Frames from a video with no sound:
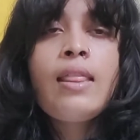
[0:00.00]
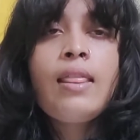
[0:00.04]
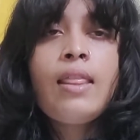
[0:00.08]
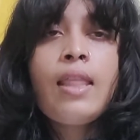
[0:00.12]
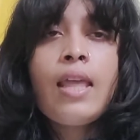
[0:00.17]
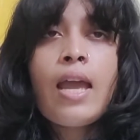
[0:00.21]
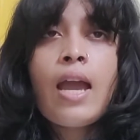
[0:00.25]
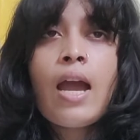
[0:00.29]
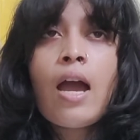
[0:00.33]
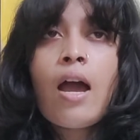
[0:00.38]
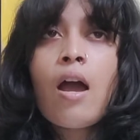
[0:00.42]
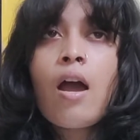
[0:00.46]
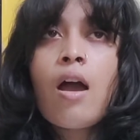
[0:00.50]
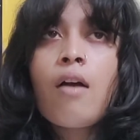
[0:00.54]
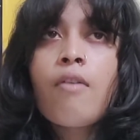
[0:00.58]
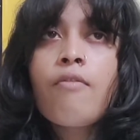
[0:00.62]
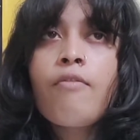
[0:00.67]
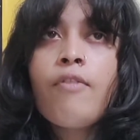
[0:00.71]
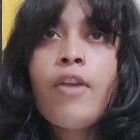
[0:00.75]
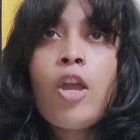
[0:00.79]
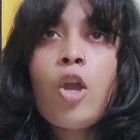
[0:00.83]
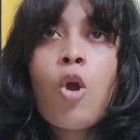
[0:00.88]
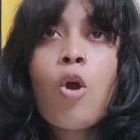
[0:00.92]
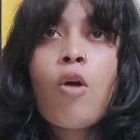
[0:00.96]
Their
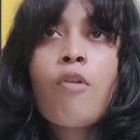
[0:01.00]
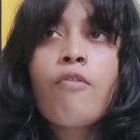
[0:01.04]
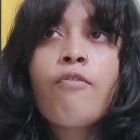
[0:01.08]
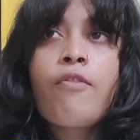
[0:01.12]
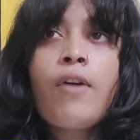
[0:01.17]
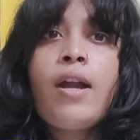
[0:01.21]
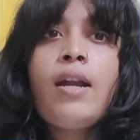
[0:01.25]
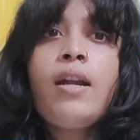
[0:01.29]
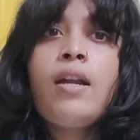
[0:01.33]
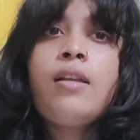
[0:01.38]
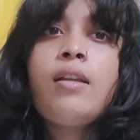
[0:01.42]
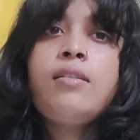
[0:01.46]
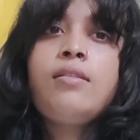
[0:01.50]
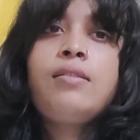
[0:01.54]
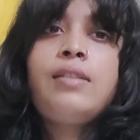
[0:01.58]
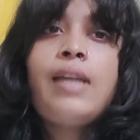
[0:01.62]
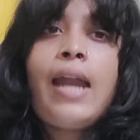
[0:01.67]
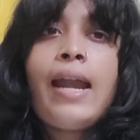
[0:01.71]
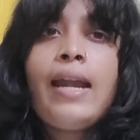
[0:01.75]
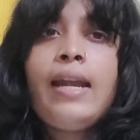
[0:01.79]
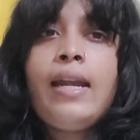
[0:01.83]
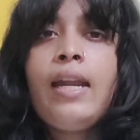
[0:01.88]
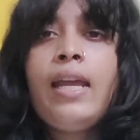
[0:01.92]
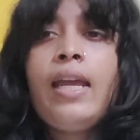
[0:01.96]
way of
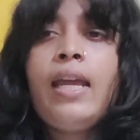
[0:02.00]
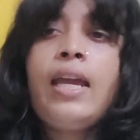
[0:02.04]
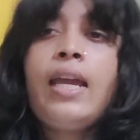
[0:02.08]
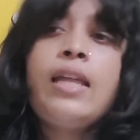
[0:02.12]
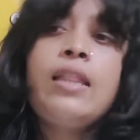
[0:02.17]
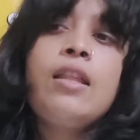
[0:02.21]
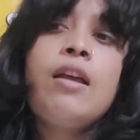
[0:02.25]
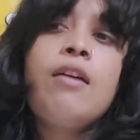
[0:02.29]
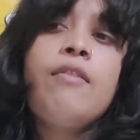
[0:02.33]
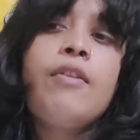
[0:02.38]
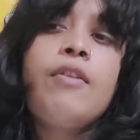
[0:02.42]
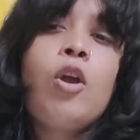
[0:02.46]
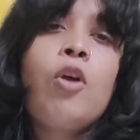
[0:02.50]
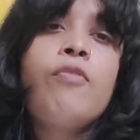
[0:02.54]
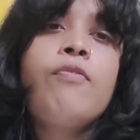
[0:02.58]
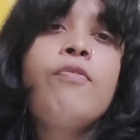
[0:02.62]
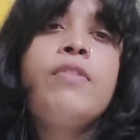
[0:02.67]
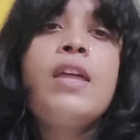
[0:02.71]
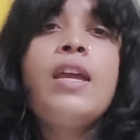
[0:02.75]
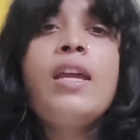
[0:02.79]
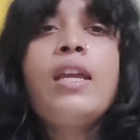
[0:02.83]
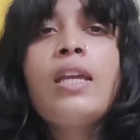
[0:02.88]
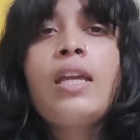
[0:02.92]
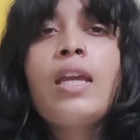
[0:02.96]
understanding and their way of
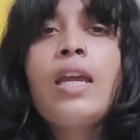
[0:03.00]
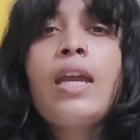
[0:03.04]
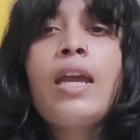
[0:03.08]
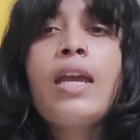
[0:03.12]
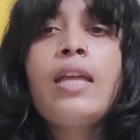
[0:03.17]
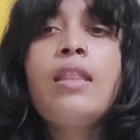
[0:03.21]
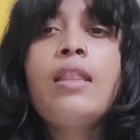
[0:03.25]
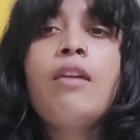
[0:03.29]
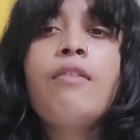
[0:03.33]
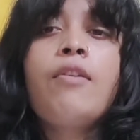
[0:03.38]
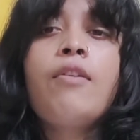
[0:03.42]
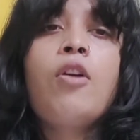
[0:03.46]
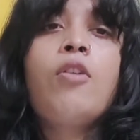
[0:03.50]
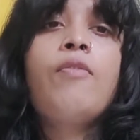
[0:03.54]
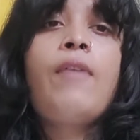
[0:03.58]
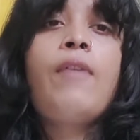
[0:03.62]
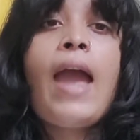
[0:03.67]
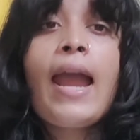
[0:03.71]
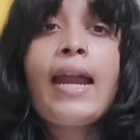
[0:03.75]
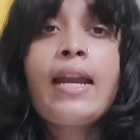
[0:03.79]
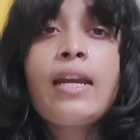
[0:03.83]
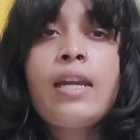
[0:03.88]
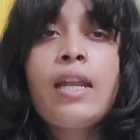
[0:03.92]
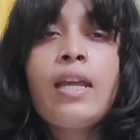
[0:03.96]
thinking and their way of
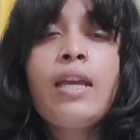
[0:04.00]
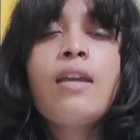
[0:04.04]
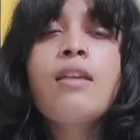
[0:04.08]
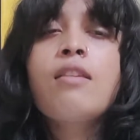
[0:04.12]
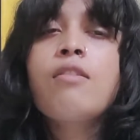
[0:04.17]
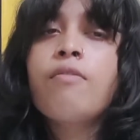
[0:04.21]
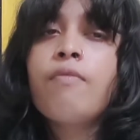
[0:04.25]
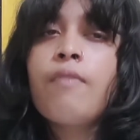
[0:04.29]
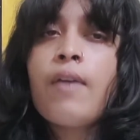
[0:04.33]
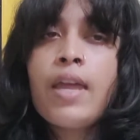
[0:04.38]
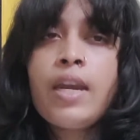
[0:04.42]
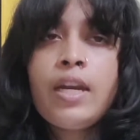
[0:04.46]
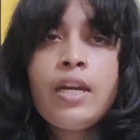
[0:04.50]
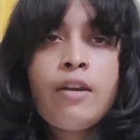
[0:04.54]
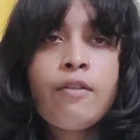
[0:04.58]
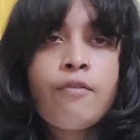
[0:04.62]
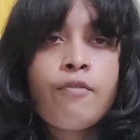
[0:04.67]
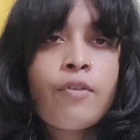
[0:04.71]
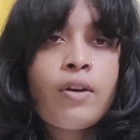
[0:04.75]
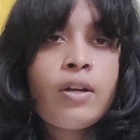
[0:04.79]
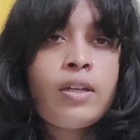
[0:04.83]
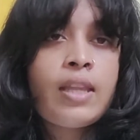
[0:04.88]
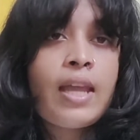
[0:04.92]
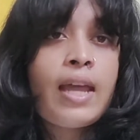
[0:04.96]
acting is very
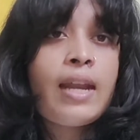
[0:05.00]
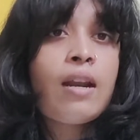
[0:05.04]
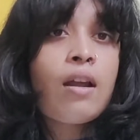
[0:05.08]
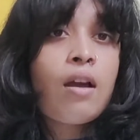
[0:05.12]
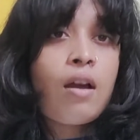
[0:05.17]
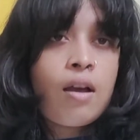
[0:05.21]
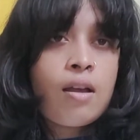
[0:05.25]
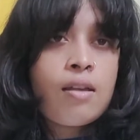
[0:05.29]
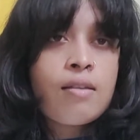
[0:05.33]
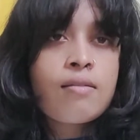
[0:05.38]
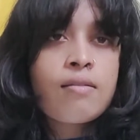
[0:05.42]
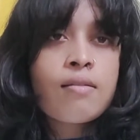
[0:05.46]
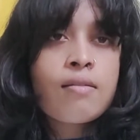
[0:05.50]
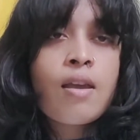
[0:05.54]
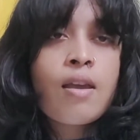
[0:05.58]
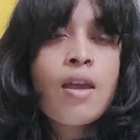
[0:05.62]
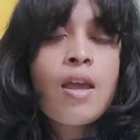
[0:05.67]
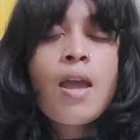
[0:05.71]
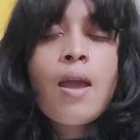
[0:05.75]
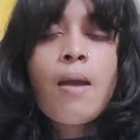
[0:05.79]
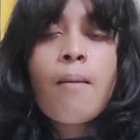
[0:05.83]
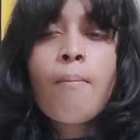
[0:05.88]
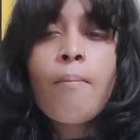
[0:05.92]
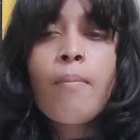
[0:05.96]
different than us.
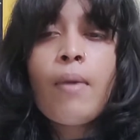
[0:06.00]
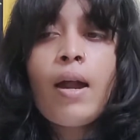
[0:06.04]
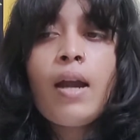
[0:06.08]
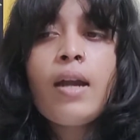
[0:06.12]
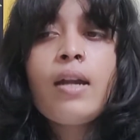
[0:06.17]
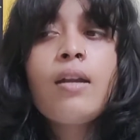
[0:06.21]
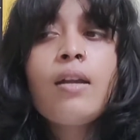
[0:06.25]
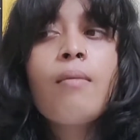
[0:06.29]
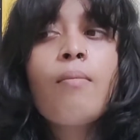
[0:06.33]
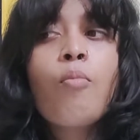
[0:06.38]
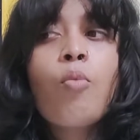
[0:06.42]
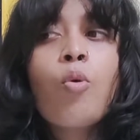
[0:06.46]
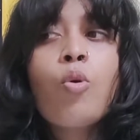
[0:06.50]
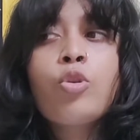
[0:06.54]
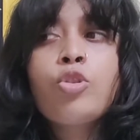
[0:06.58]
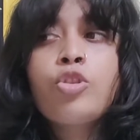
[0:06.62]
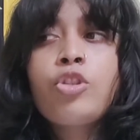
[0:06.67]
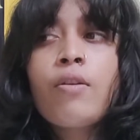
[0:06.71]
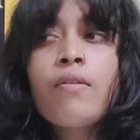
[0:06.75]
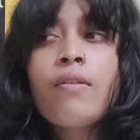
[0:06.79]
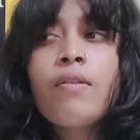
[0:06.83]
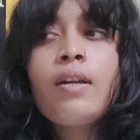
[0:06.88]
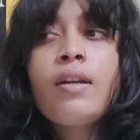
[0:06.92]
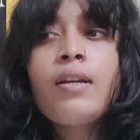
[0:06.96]
But
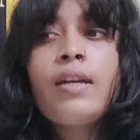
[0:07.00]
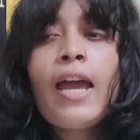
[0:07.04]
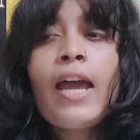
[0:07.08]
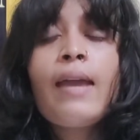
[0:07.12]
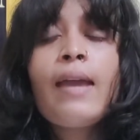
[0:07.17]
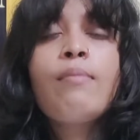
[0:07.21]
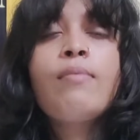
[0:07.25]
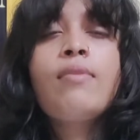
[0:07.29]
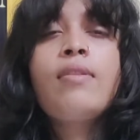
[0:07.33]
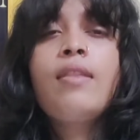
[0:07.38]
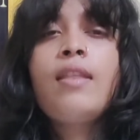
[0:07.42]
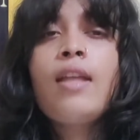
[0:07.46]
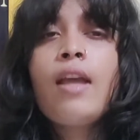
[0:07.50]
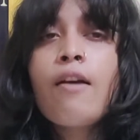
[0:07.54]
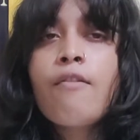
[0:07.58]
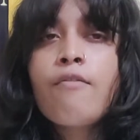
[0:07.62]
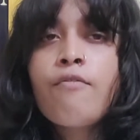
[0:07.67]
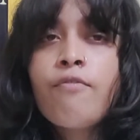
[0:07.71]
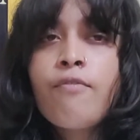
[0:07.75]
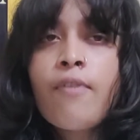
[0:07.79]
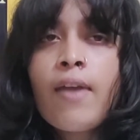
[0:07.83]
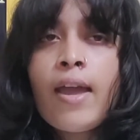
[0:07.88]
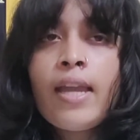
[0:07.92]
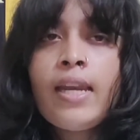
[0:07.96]
most of the times they are
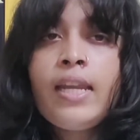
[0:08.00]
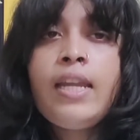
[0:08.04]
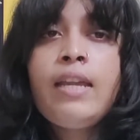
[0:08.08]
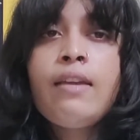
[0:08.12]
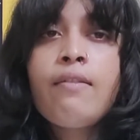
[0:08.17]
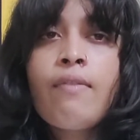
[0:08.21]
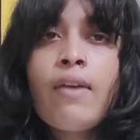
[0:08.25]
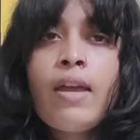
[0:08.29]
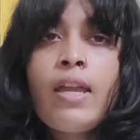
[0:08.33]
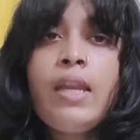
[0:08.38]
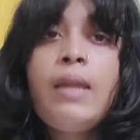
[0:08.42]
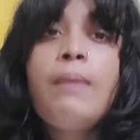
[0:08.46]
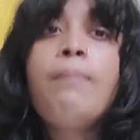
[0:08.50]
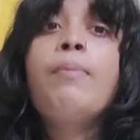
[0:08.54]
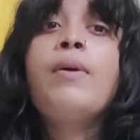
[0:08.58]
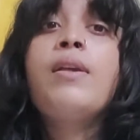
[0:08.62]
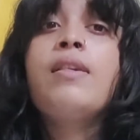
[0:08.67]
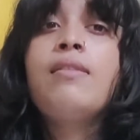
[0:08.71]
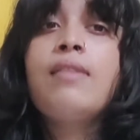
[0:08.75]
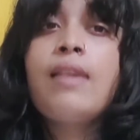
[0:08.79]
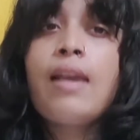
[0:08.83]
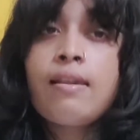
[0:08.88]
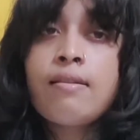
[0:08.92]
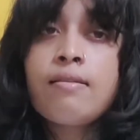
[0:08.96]
very, very
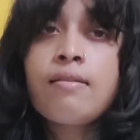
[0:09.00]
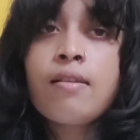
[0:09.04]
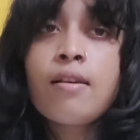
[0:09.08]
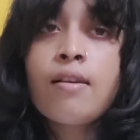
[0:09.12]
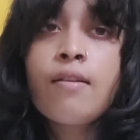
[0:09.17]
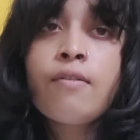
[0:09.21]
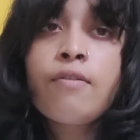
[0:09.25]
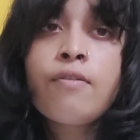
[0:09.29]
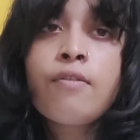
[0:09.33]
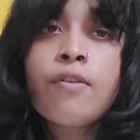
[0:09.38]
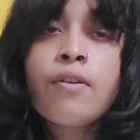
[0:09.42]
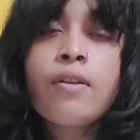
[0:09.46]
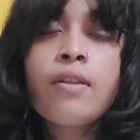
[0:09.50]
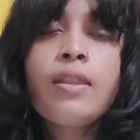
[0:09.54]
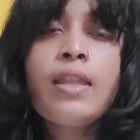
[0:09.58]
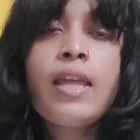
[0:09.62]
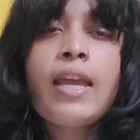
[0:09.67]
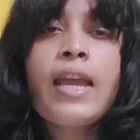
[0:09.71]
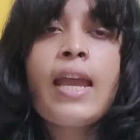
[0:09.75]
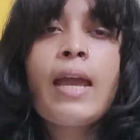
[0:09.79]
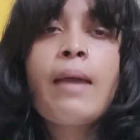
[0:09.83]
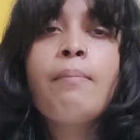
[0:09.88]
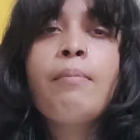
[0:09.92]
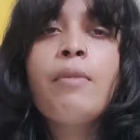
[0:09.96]
possessive.
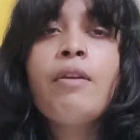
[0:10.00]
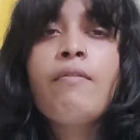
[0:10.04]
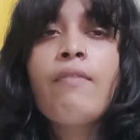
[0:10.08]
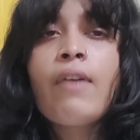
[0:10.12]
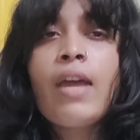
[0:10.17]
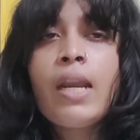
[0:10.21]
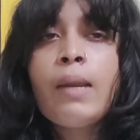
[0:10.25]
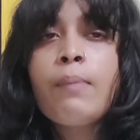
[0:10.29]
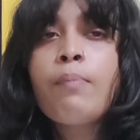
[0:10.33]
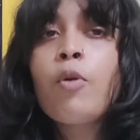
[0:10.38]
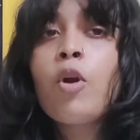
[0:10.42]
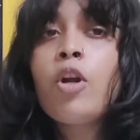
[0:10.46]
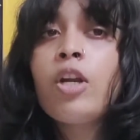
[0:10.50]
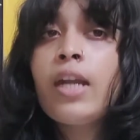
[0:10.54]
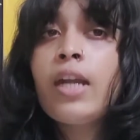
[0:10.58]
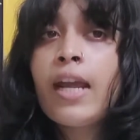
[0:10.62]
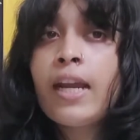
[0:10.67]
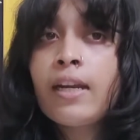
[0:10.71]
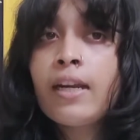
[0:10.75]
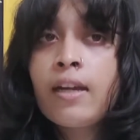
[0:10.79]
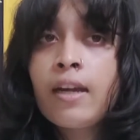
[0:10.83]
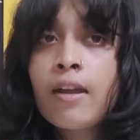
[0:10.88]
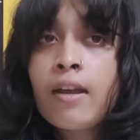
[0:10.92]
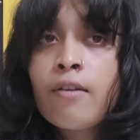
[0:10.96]
They can be very
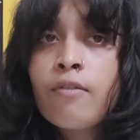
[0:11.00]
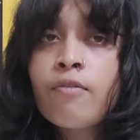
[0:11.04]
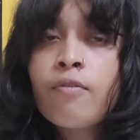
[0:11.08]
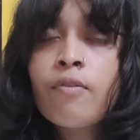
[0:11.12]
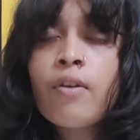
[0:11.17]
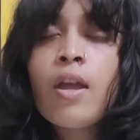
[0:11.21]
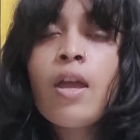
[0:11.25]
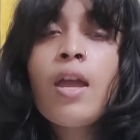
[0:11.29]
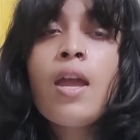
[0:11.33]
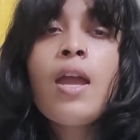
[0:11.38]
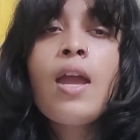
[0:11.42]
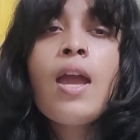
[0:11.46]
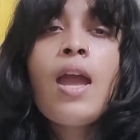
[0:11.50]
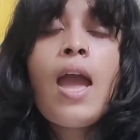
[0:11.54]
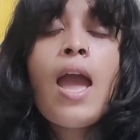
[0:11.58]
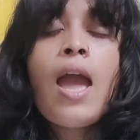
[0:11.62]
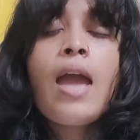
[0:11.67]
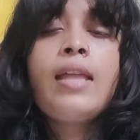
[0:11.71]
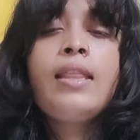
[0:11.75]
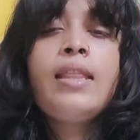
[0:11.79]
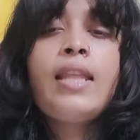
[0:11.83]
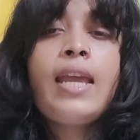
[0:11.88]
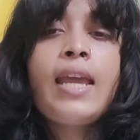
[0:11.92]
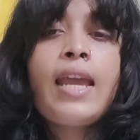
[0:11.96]
protective.
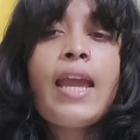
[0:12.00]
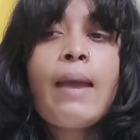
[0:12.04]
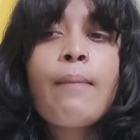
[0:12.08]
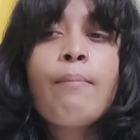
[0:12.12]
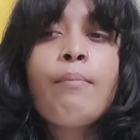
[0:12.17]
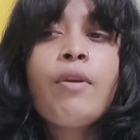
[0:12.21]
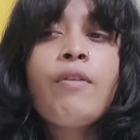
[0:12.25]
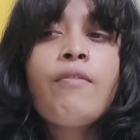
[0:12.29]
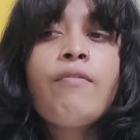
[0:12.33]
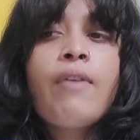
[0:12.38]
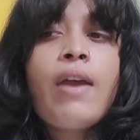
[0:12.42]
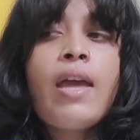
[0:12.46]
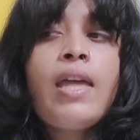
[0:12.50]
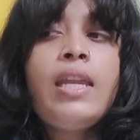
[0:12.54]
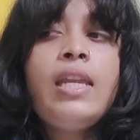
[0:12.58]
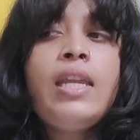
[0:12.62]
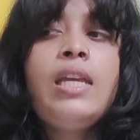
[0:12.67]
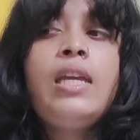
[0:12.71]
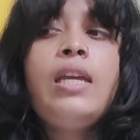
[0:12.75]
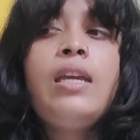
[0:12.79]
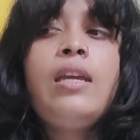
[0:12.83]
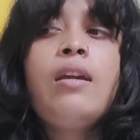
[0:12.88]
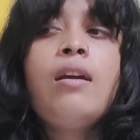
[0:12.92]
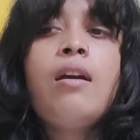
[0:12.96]
They can be
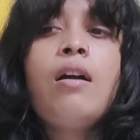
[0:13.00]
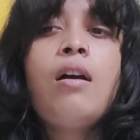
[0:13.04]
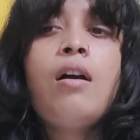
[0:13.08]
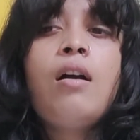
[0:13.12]
very,